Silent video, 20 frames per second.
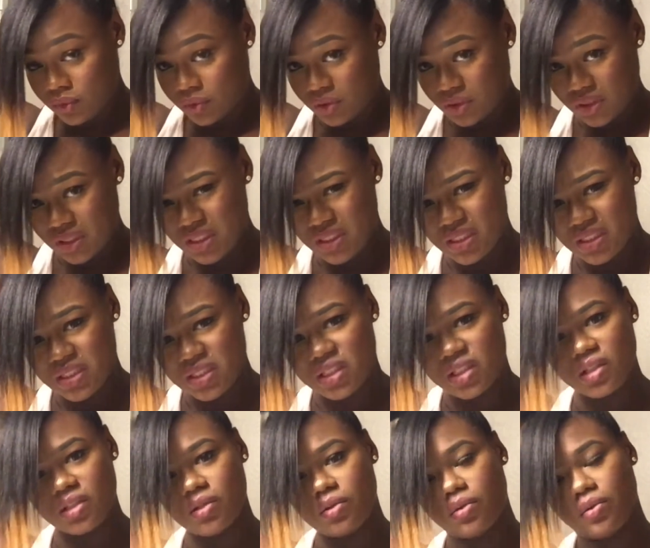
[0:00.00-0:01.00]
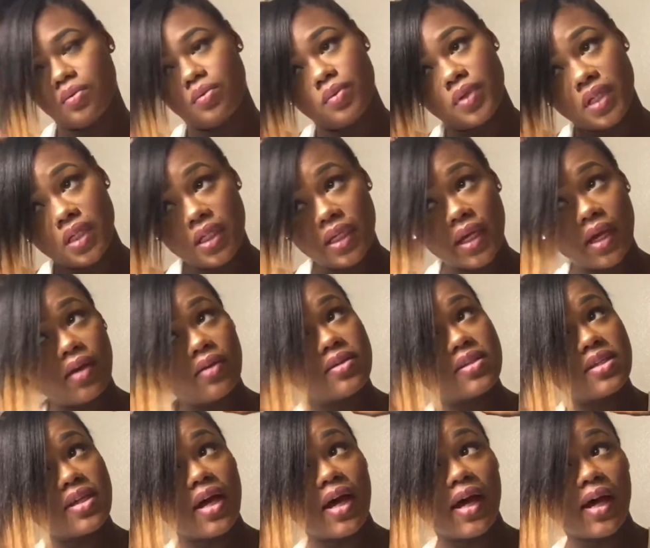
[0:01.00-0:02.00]
It's because it's a little windy
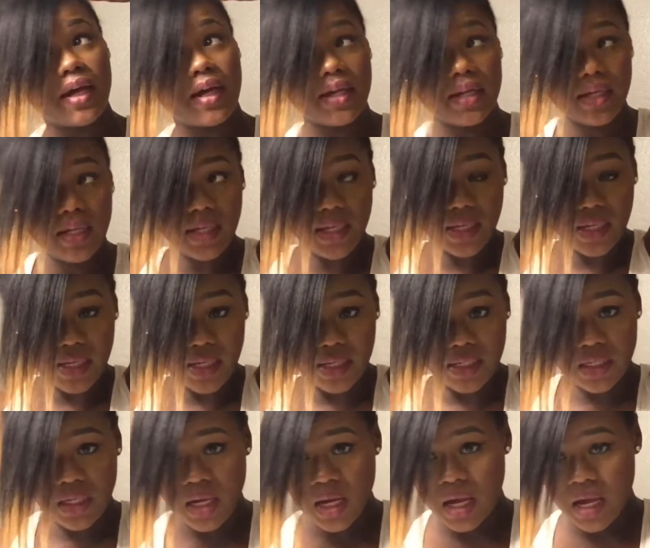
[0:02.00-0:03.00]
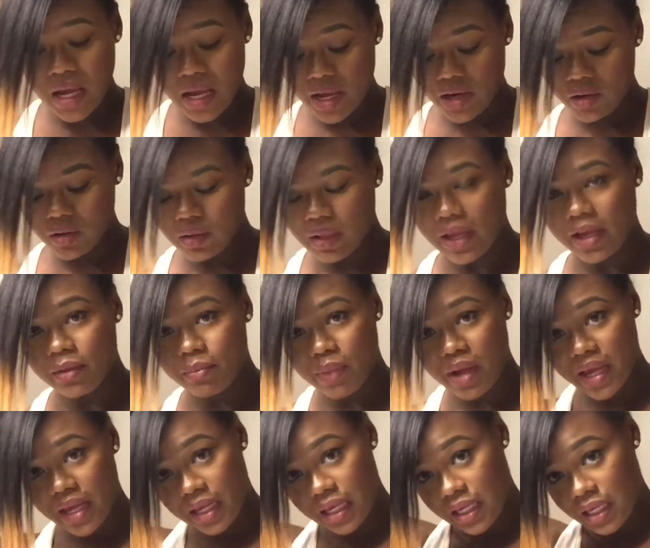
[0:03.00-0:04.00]
outside, and I don't like
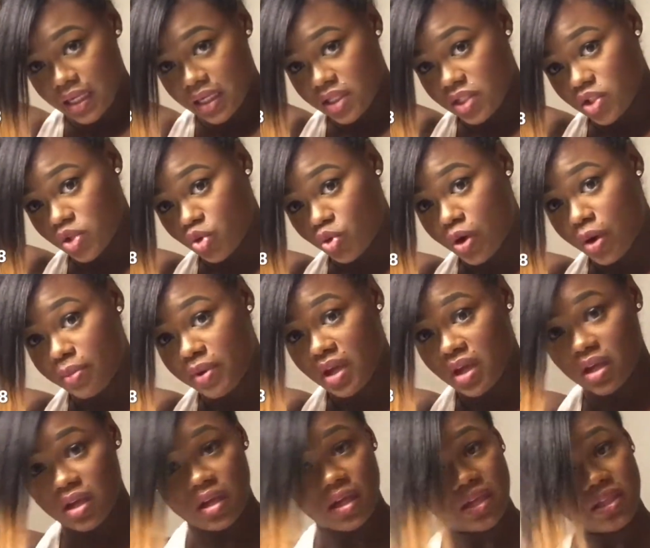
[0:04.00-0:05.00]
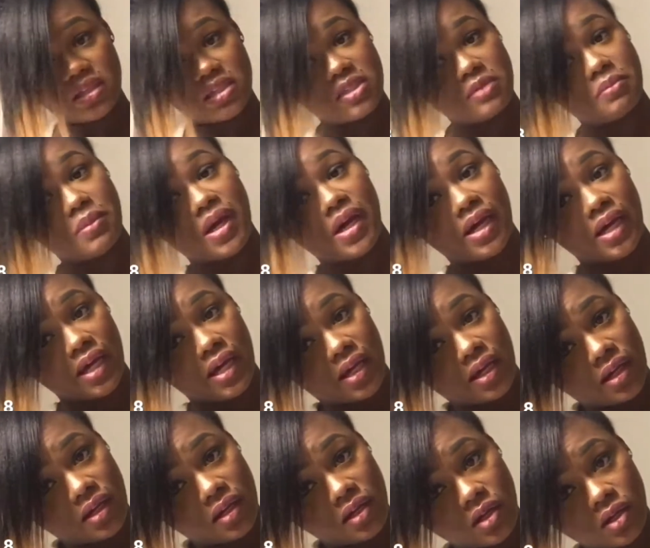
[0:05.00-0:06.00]
my ends rubbing against my
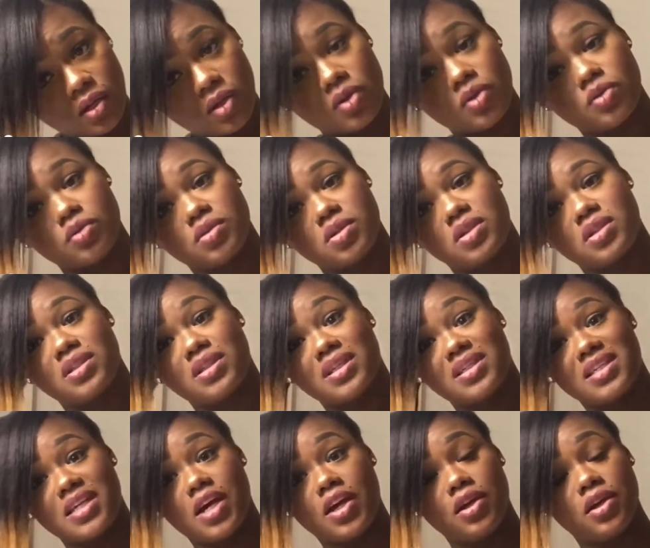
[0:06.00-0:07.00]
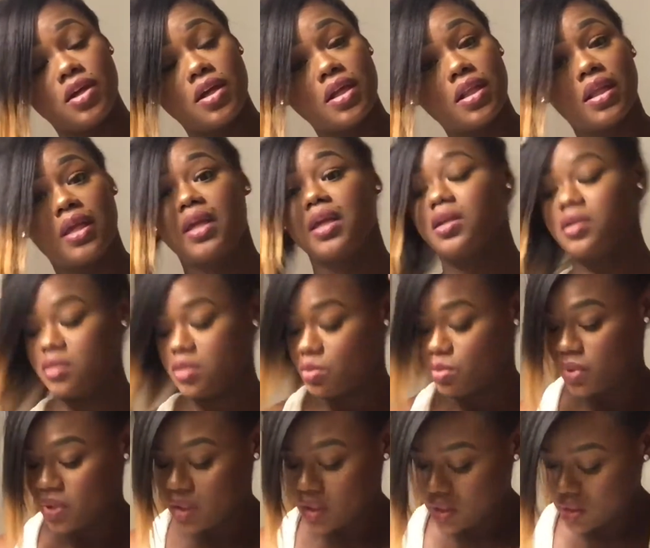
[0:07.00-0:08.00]
clothes because that's how you get like
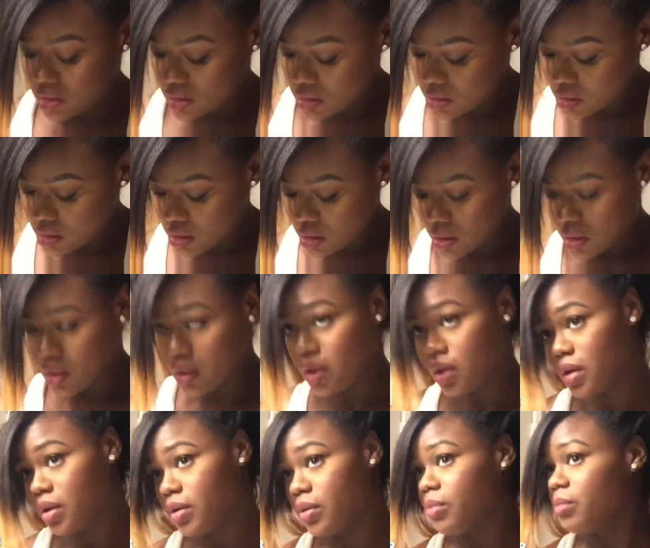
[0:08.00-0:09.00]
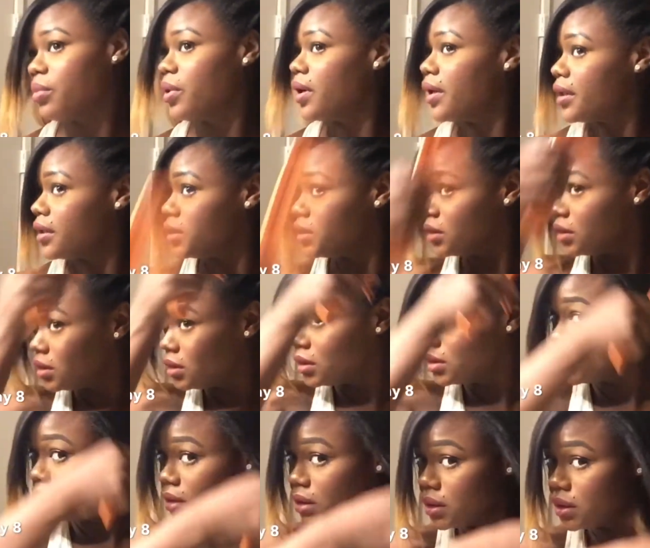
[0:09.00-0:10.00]
split ends. But as you can
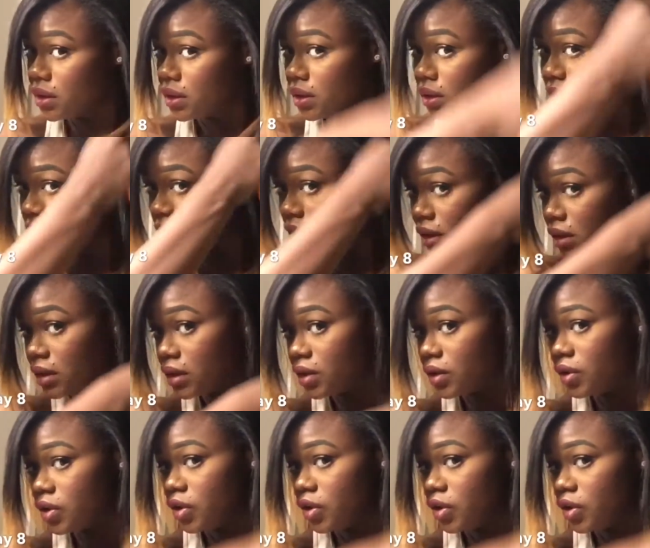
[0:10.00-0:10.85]
see, it's still